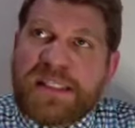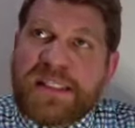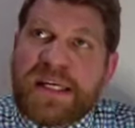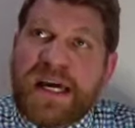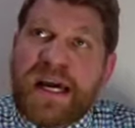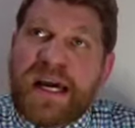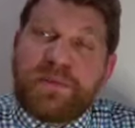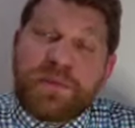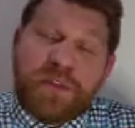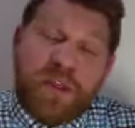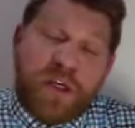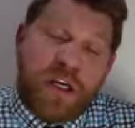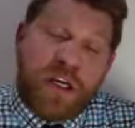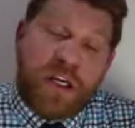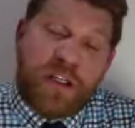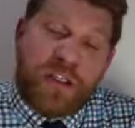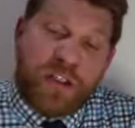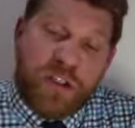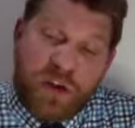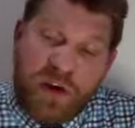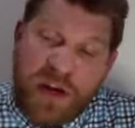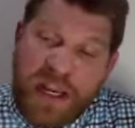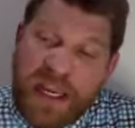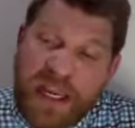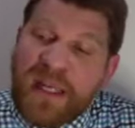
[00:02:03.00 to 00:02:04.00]
of times you're going to
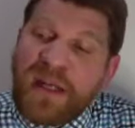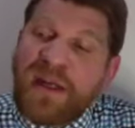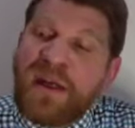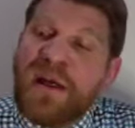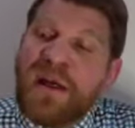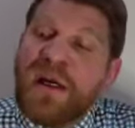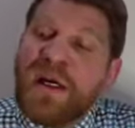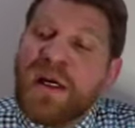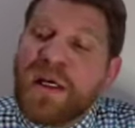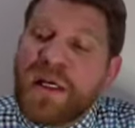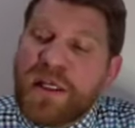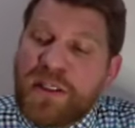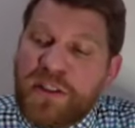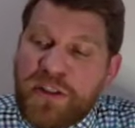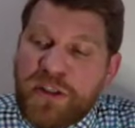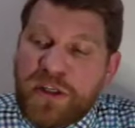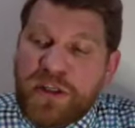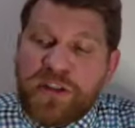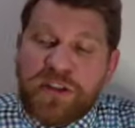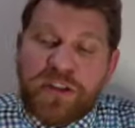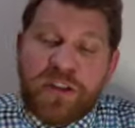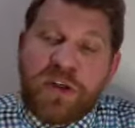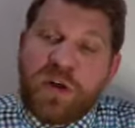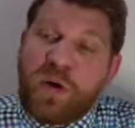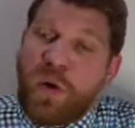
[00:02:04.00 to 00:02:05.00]
train in
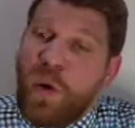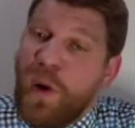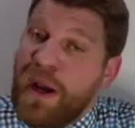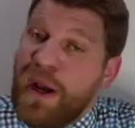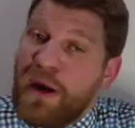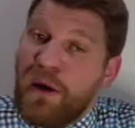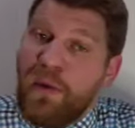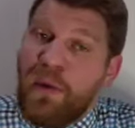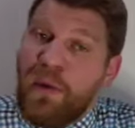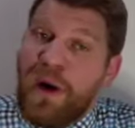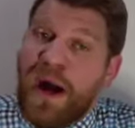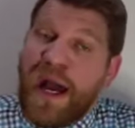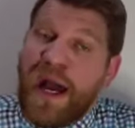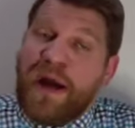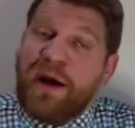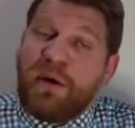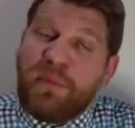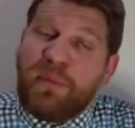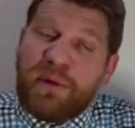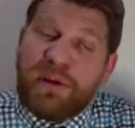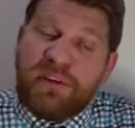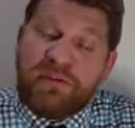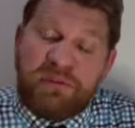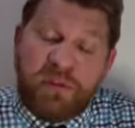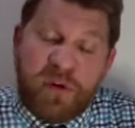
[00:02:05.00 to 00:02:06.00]
jiu-jitsu quite a while
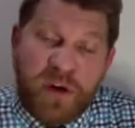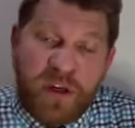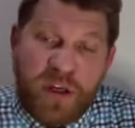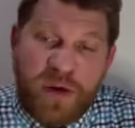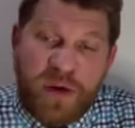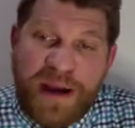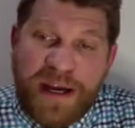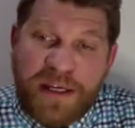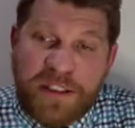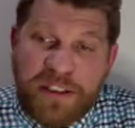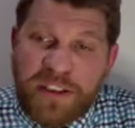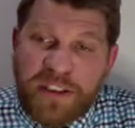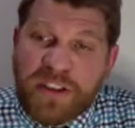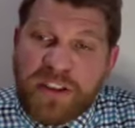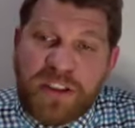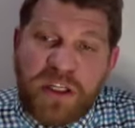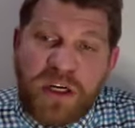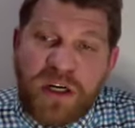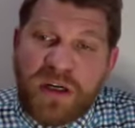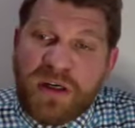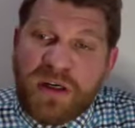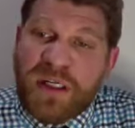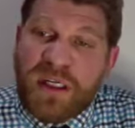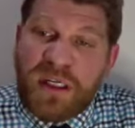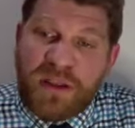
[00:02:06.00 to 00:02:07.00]
before you actually
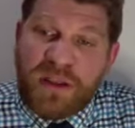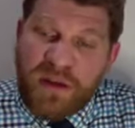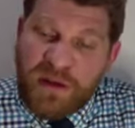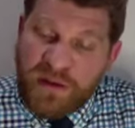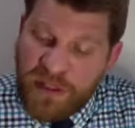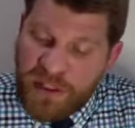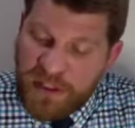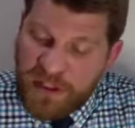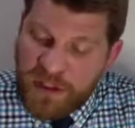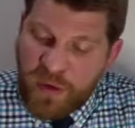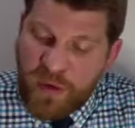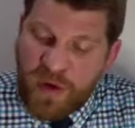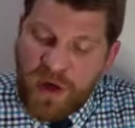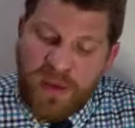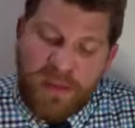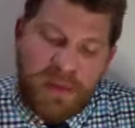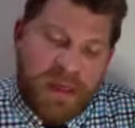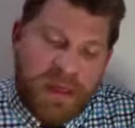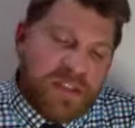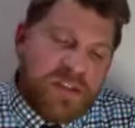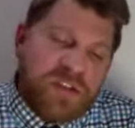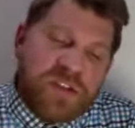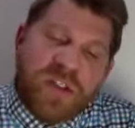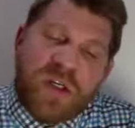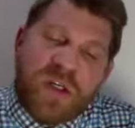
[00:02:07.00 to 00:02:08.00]
start either in
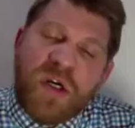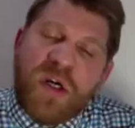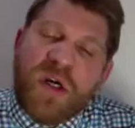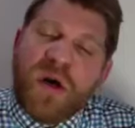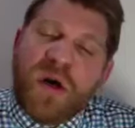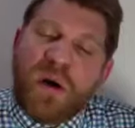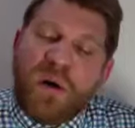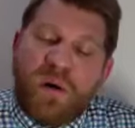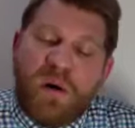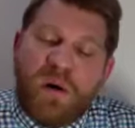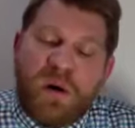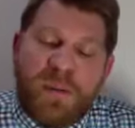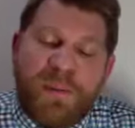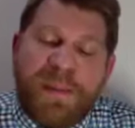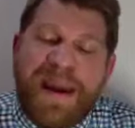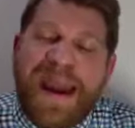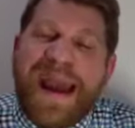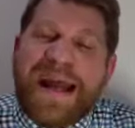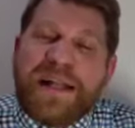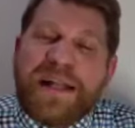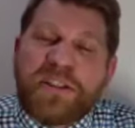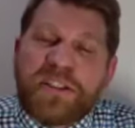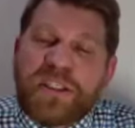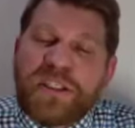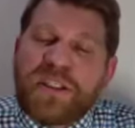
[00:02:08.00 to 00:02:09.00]
tournaments or
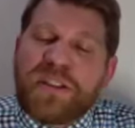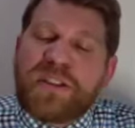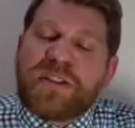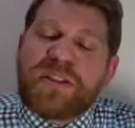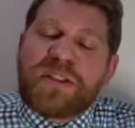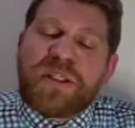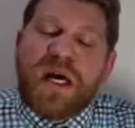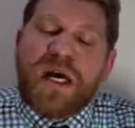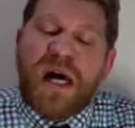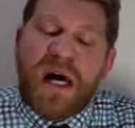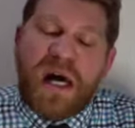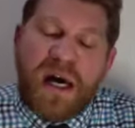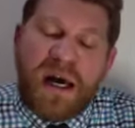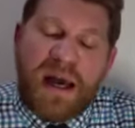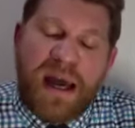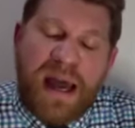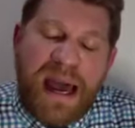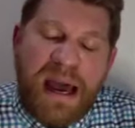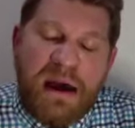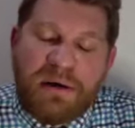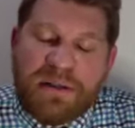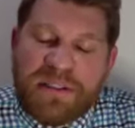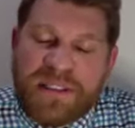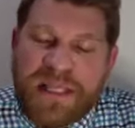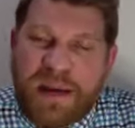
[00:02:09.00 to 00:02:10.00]
matches.
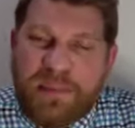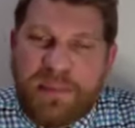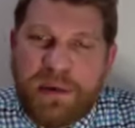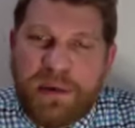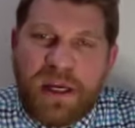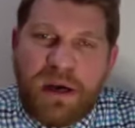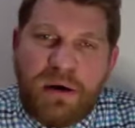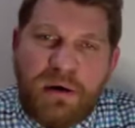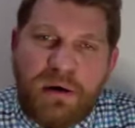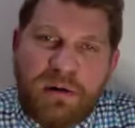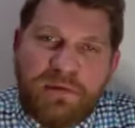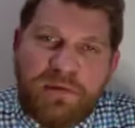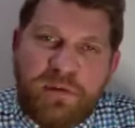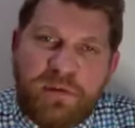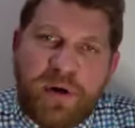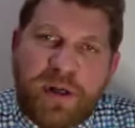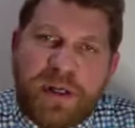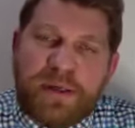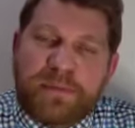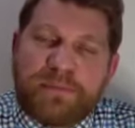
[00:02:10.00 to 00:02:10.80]
How has that been going for